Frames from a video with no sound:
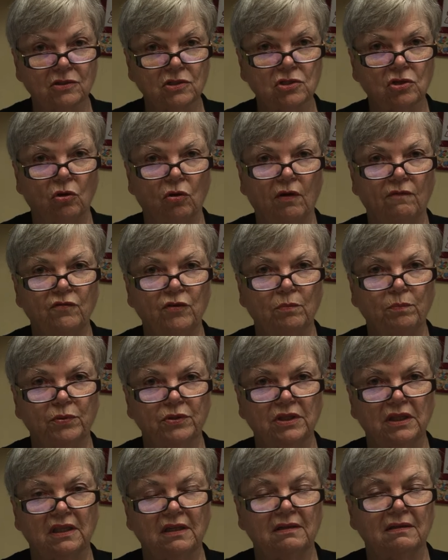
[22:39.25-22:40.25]
So if you
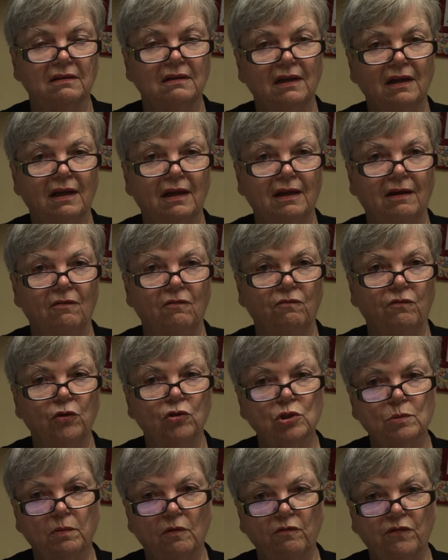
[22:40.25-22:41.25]
put the
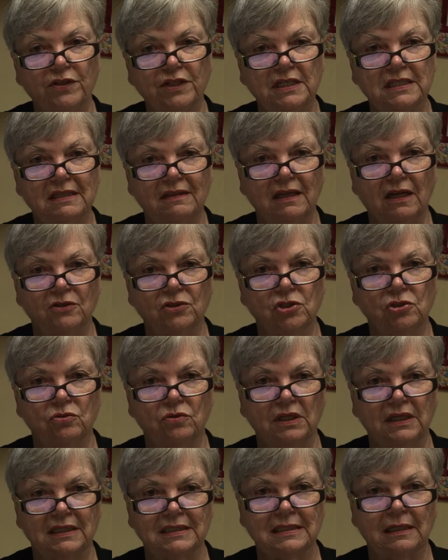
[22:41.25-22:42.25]
fusible fleece in there too,
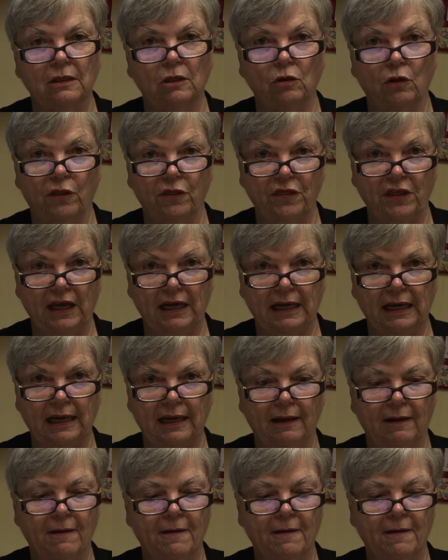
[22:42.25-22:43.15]
it gets a little thick.